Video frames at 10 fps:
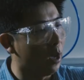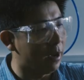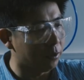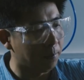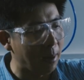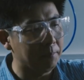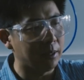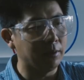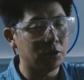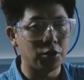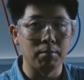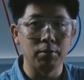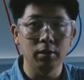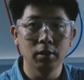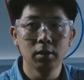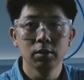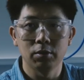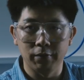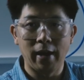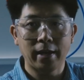We have to pump down the chamber
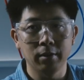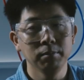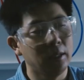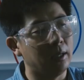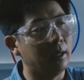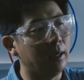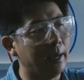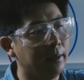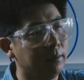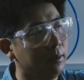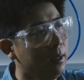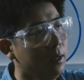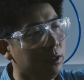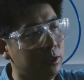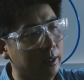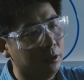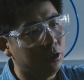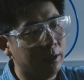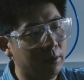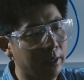to the vacuum uh, and it
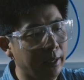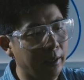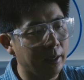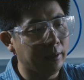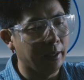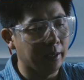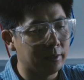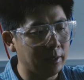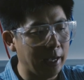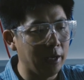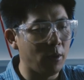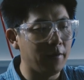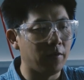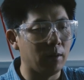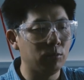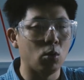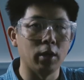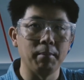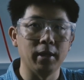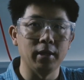generally it takes anywhere from
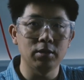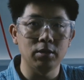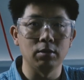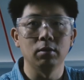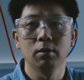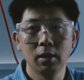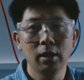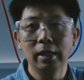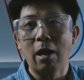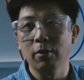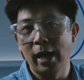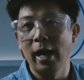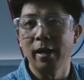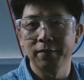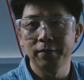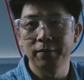20 minutes to an hour and a half.